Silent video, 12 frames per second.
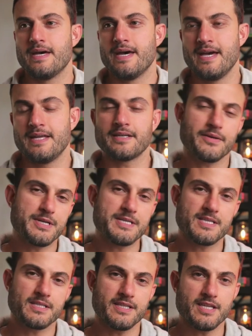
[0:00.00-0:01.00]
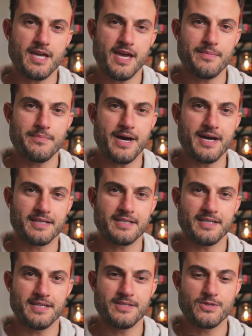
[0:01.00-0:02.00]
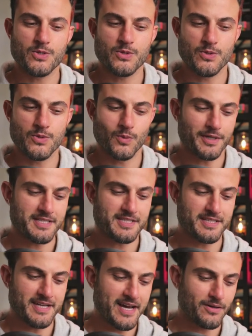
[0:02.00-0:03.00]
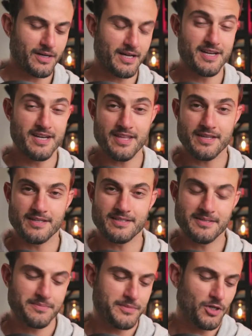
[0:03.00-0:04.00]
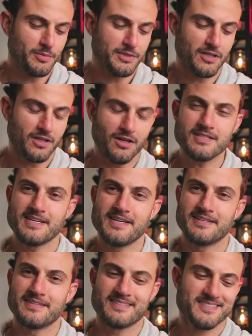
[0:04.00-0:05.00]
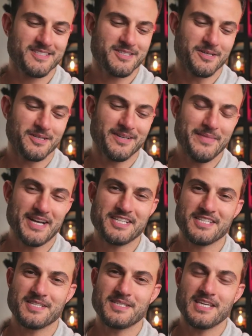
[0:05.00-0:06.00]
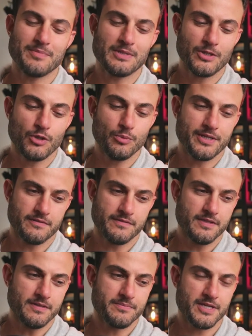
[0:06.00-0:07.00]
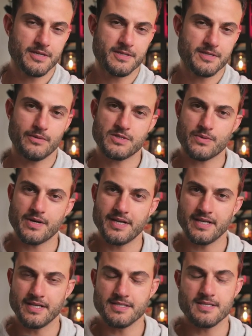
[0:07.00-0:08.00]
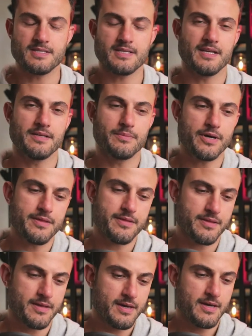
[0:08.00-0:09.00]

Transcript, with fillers: and I recently came back into what is now another Melbourne lockdown. So I managed to skip a little bit of it because I was already interstate in Perth,